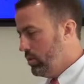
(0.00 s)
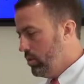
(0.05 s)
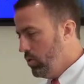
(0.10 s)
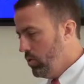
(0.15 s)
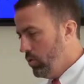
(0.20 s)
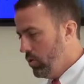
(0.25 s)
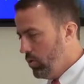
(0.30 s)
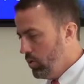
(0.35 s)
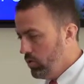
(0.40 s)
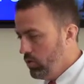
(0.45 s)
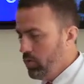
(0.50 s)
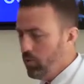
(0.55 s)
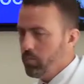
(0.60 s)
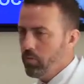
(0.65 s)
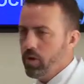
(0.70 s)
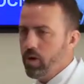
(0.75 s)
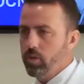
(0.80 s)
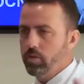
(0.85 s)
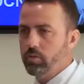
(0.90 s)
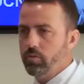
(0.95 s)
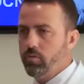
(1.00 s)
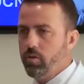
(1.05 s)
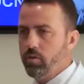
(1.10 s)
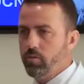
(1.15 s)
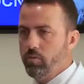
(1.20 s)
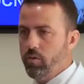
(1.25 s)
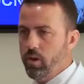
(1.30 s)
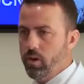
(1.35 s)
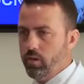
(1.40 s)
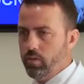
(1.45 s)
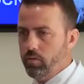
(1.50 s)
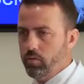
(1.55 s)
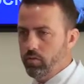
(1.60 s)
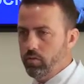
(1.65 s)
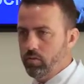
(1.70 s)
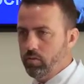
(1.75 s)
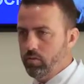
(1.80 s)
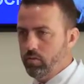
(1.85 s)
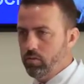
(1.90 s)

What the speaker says: 200 and something causes of arthritis.